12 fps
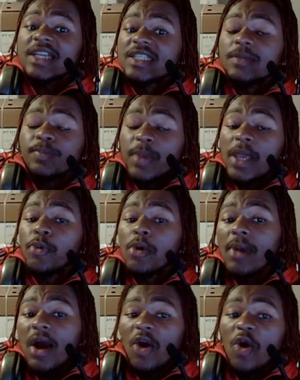people in
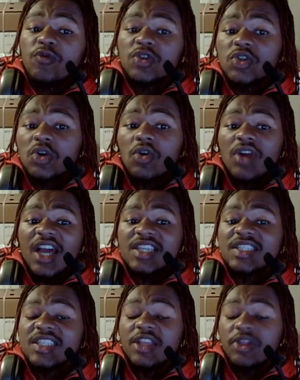my oversoul and I could
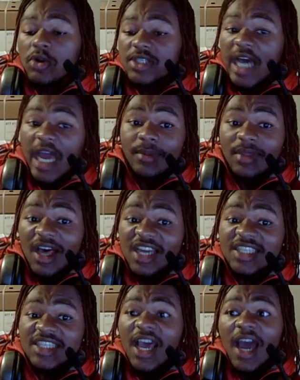see their
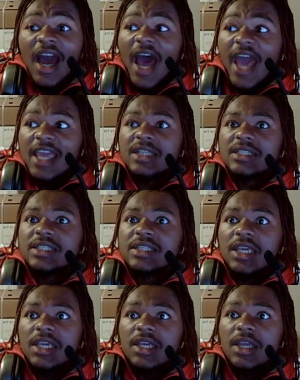timelines. I can
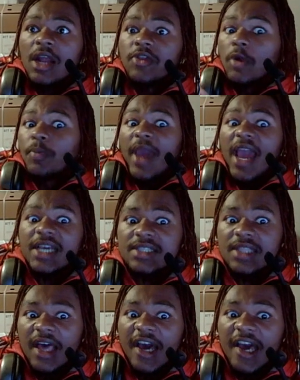see their past
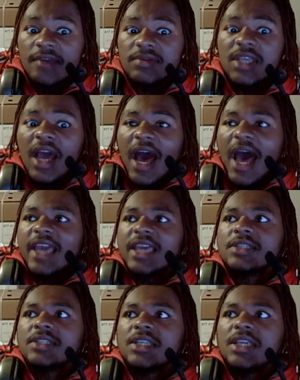lives. I can
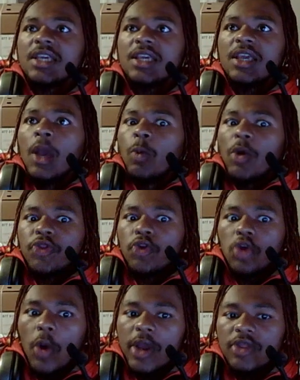see what they're
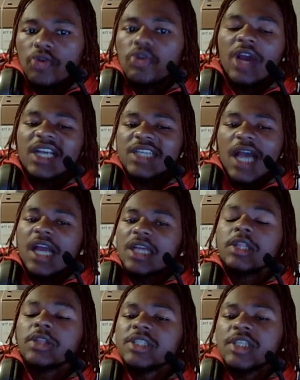going through. I could
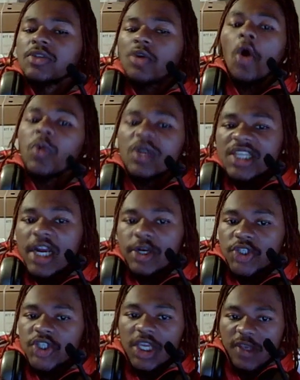literally see their whole entire
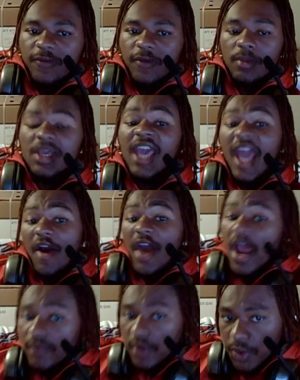shit. You feel me?
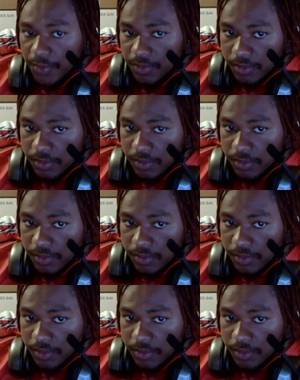However,